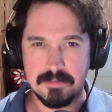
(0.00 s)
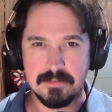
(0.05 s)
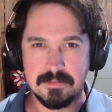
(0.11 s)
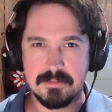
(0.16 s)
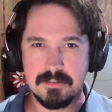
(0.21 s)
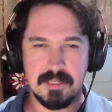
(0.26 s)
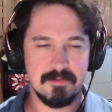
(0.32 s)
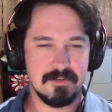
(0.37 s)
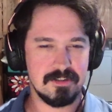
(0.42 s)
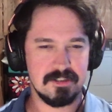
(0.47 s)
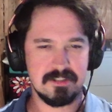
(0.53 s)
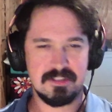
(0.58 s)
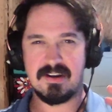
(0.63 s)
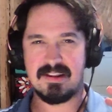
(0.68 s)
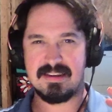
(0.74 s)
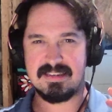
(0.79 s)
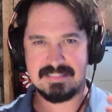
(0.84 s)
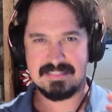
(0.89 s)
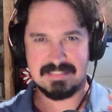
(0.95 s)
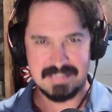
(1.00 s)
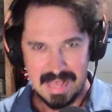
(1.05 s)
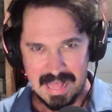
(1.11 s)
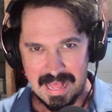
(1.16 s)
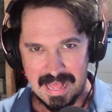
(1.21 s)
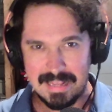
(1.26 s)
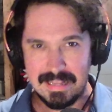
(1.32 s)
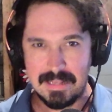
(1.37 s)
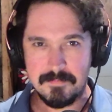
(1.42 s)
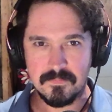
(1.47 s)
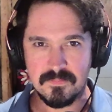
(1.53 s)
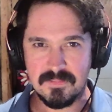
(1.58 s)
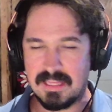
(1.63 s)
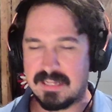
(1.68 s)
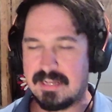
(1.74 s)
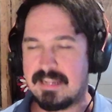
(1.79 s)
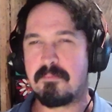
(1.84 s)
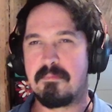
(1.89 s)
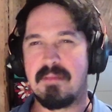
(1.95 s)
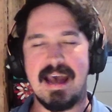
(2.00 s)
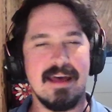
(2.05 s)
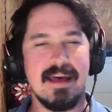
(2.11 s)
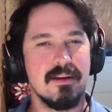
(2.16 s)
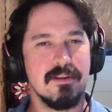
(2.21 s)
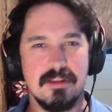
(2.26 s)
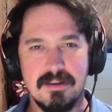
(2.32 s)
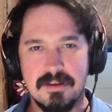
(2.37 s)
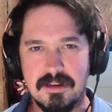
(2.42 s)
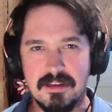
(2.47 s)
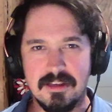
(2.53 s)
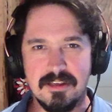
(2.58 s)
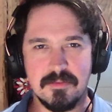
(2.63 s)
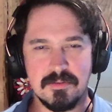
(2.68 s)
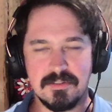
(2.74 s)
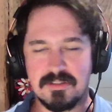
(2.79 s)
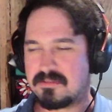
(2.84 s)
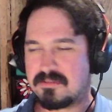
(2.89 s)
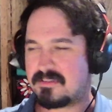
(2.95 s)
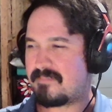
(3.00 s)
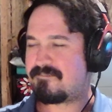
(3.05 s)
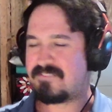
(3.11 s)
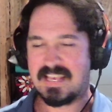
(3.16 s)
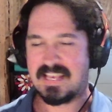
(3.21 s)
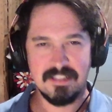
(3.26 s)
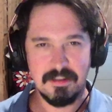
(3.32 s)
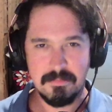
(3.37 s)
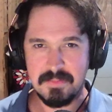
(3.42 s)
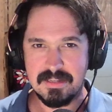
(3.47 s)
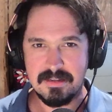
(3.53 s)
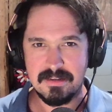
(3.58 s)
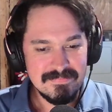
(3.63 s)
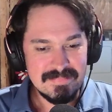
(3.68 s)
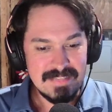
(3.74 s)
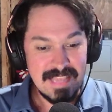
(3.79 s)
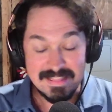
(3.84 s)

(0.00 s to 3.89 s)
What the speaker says: They were just there to die. They didn't matter. There was no development.